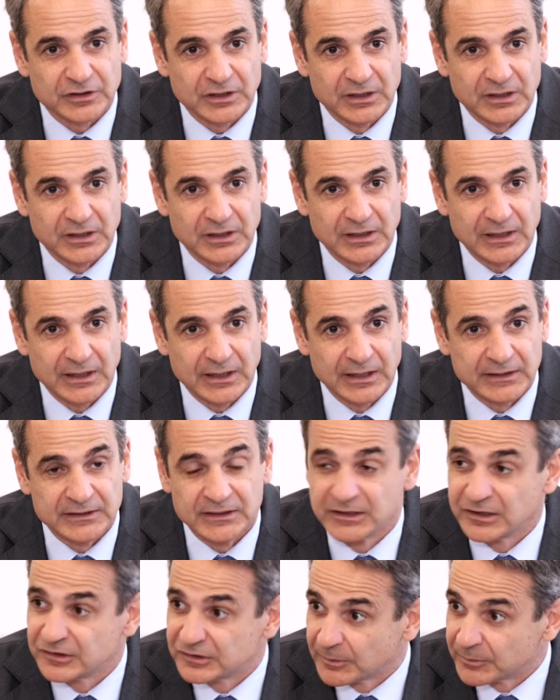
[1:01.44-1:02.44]
and
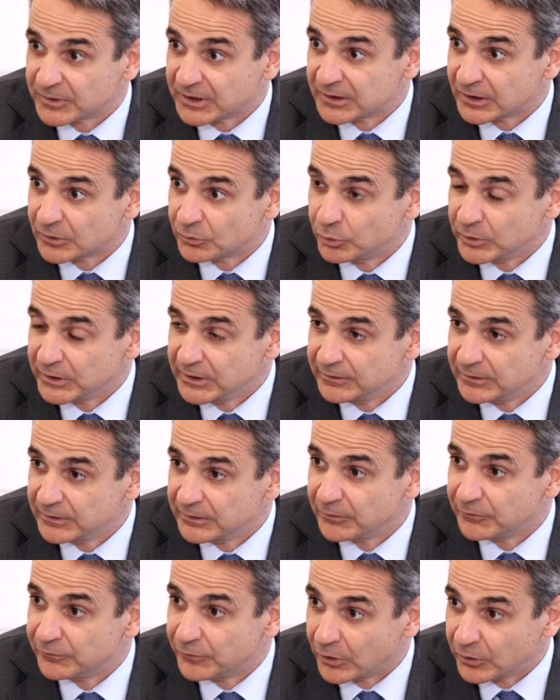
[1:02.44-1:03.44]
it is something that we
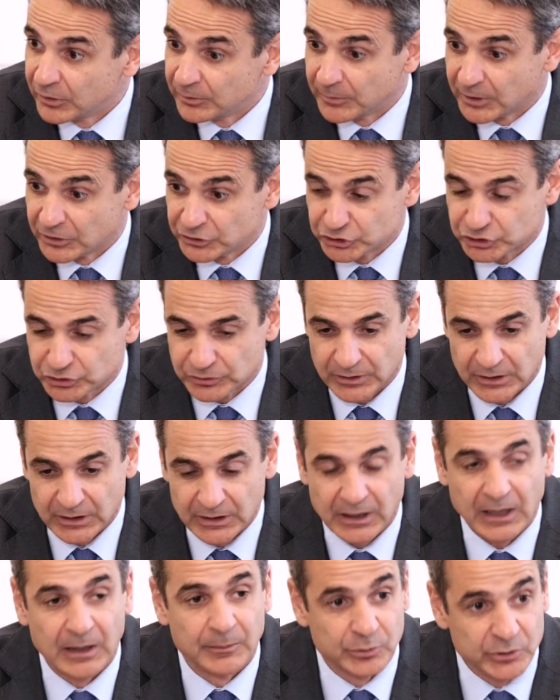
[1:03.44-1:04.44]
very much
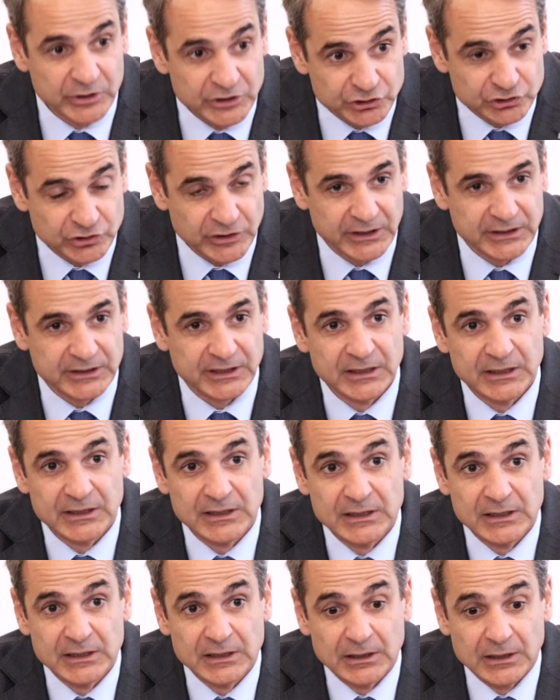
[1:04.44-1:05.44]
appreciate.
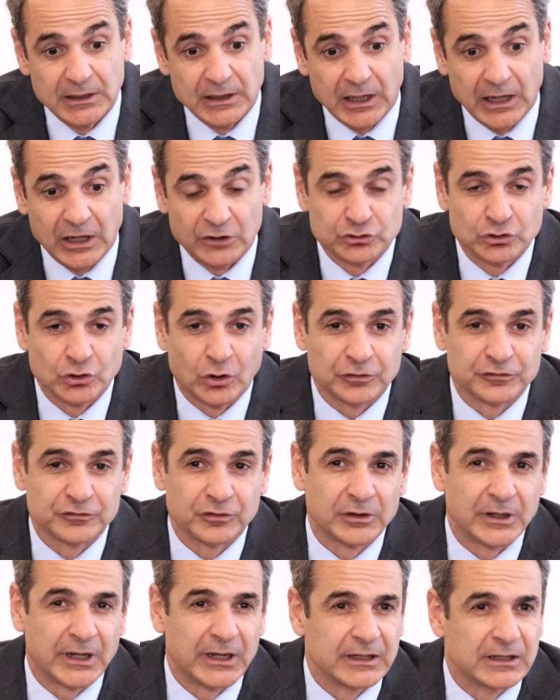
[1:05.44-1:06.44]
I should
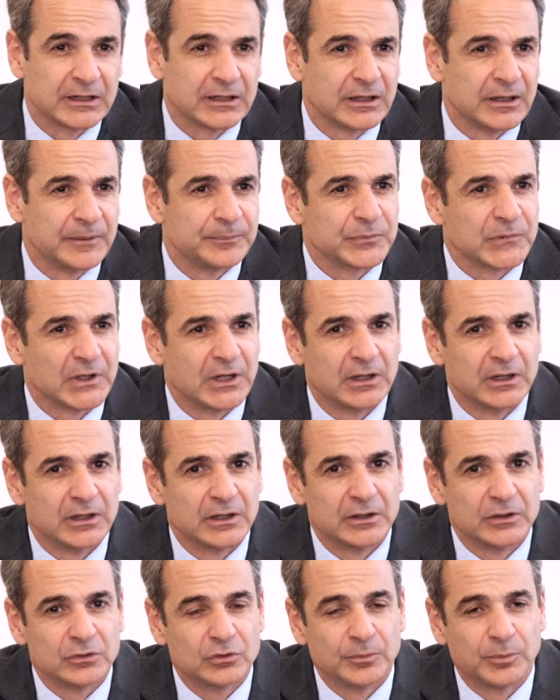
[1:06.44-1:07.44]
also like um,
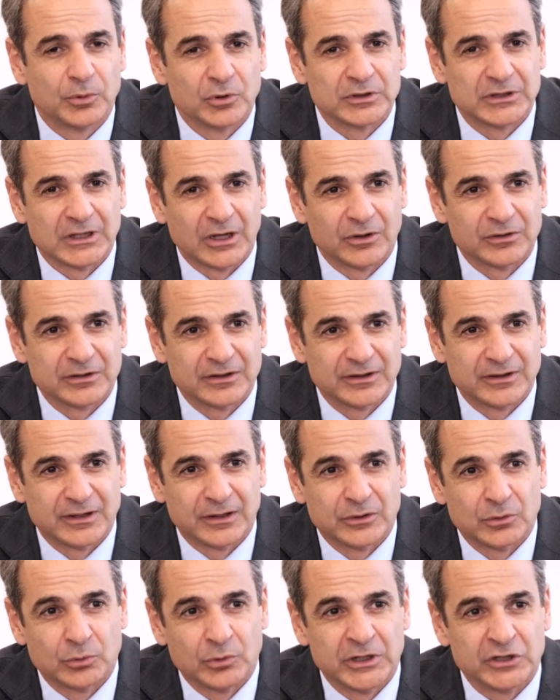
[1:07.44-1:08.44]
uh, to point out
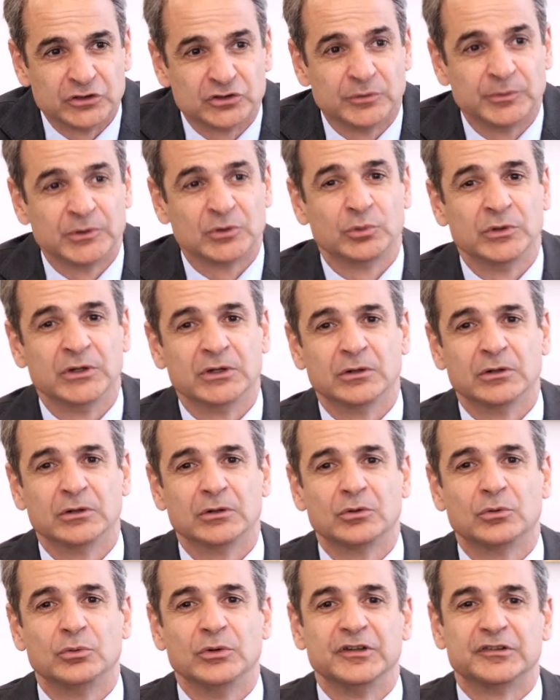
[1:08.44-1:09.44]
that the relationship between
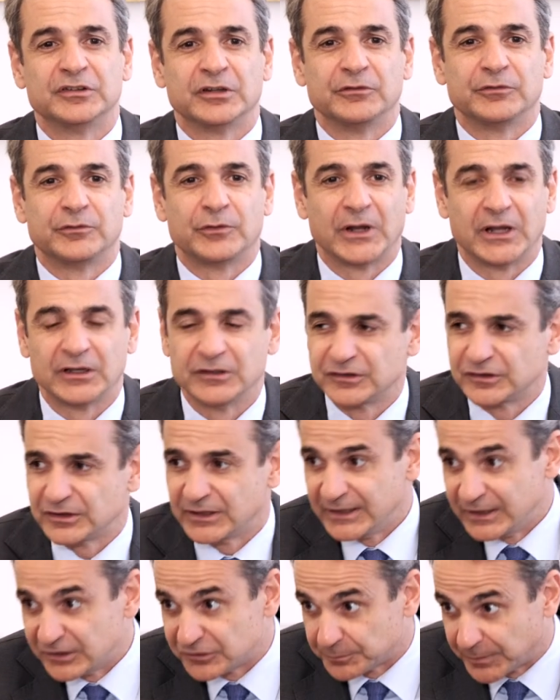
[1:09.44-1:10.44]
Greece and France
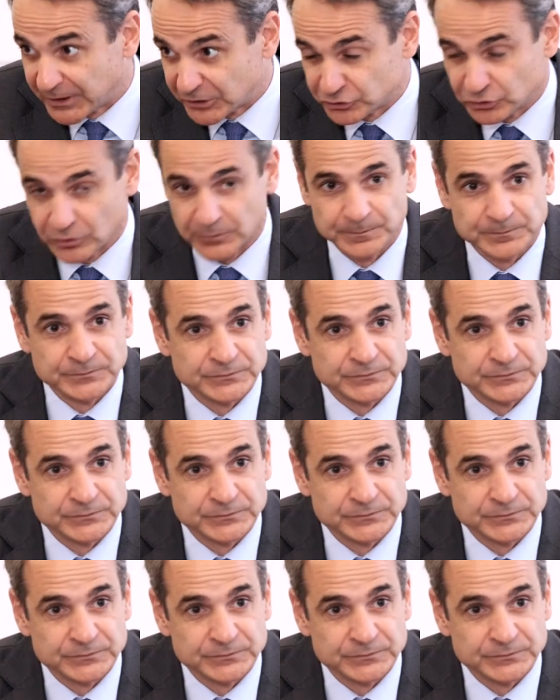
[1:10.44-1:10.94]
is special.